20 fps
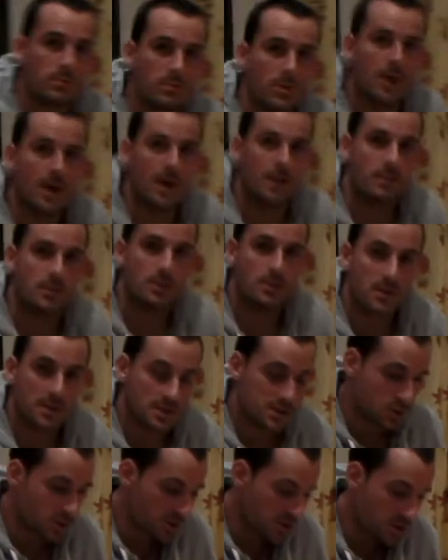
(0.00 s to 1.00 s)
Right, I'm
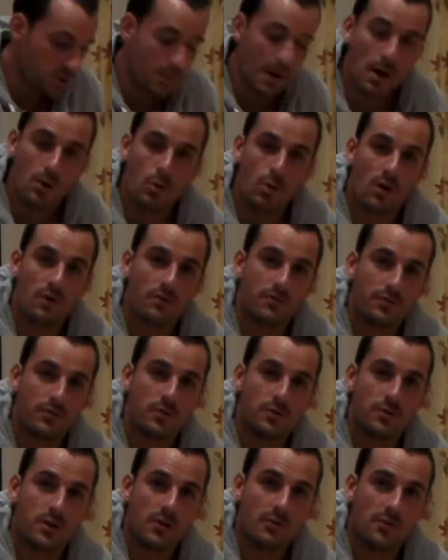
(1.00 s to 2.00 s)
going to talk to you about what
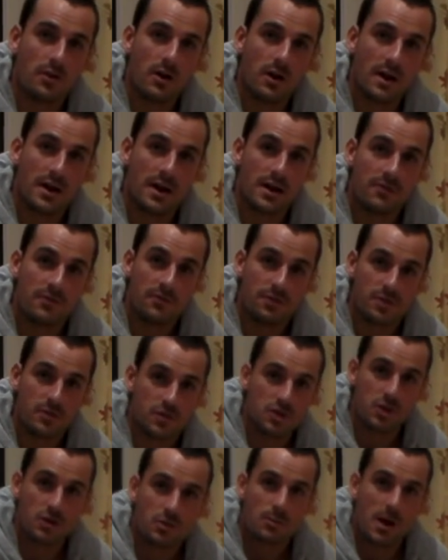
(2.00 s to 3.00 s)
food I've got here for the
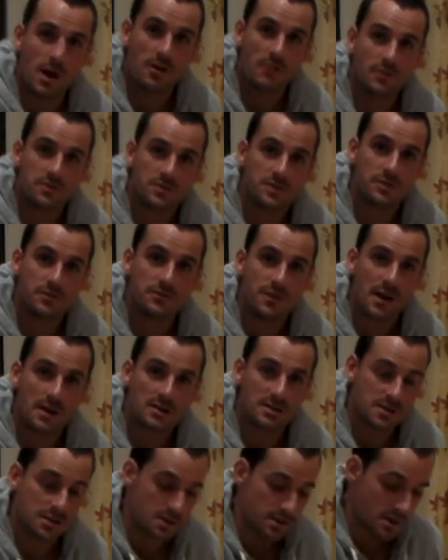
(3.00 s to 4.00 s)
Jungle Marathon
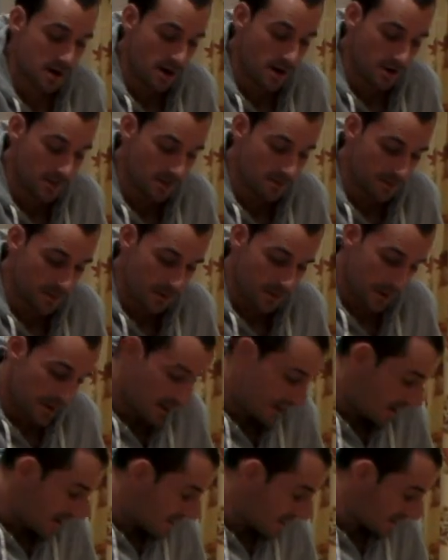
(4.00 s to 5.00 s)
2009.
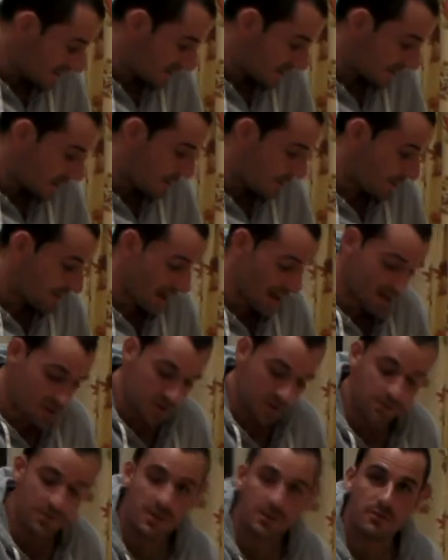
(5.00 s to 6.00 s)
It's a
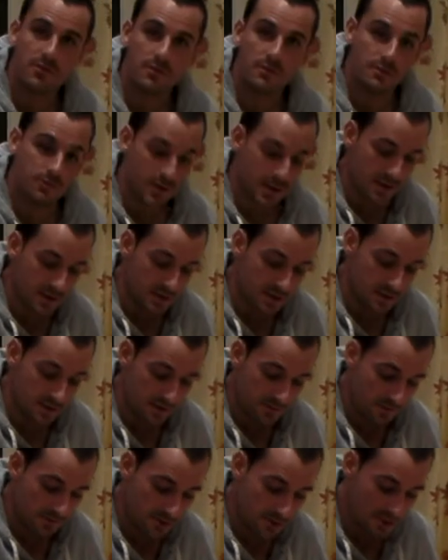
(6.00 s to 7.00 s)
combination of different things.
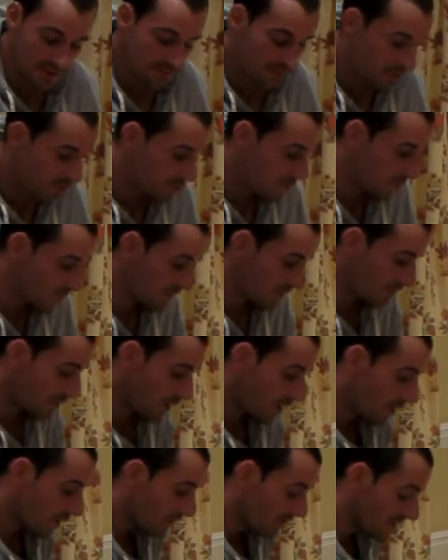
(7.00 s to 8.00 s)
First of all, we've
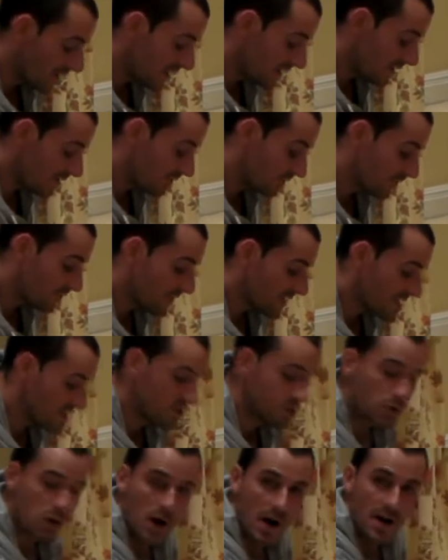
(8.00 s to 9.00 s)
got the
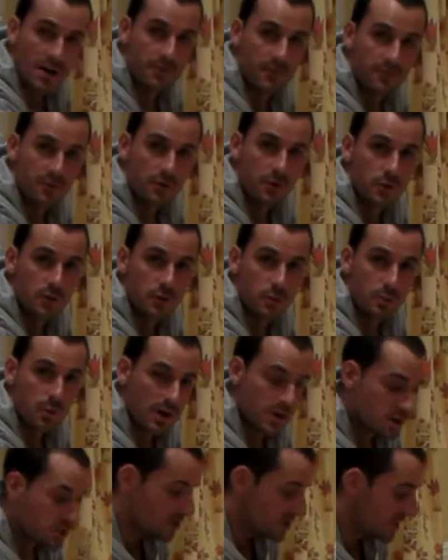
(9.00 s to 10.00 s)
freeze-dried food,
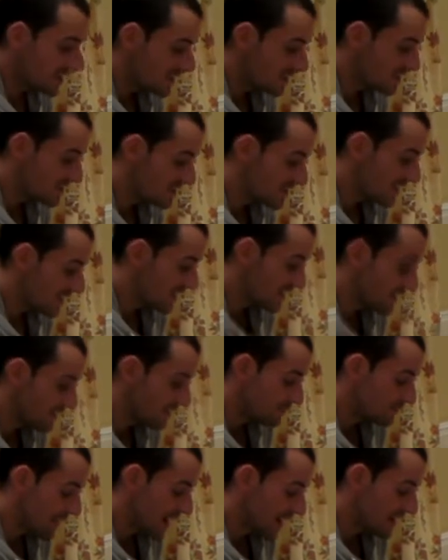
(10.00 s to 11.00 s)
which is the
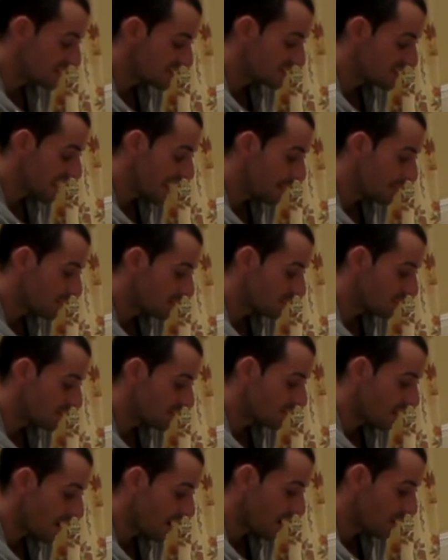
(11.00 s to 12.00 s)
main staple of the
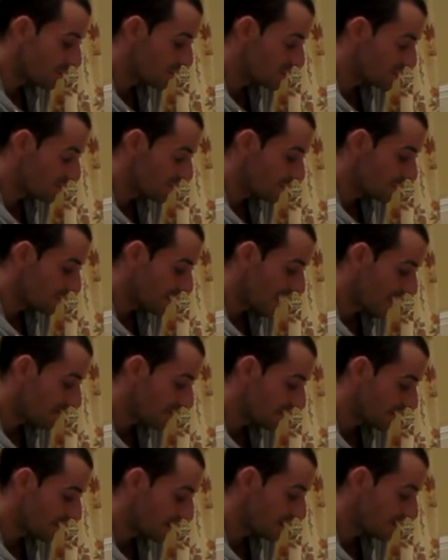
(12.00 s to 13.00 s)
diet, which I'm going to be
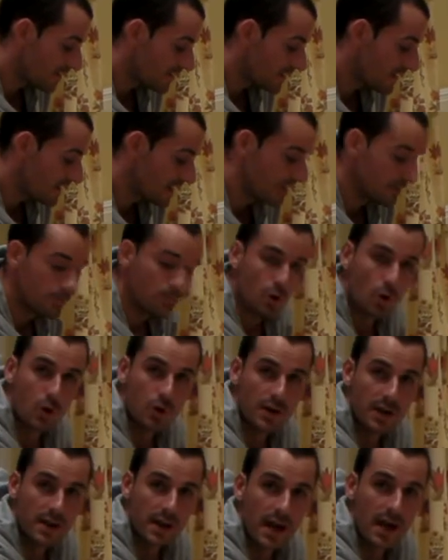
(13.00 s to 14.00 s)
having in the
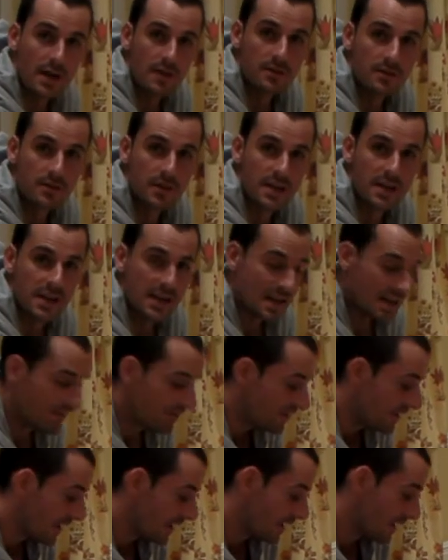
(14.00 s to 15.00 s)
morning and the
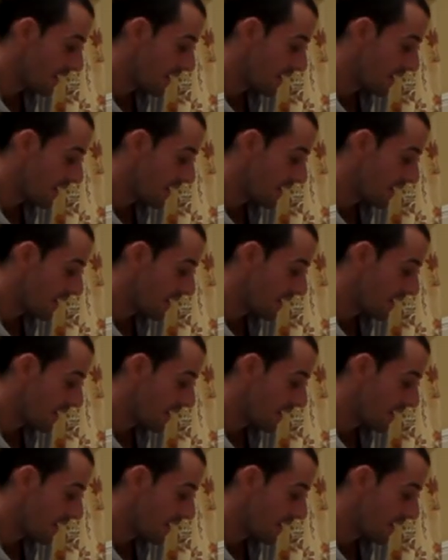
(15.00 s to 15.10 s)
evening.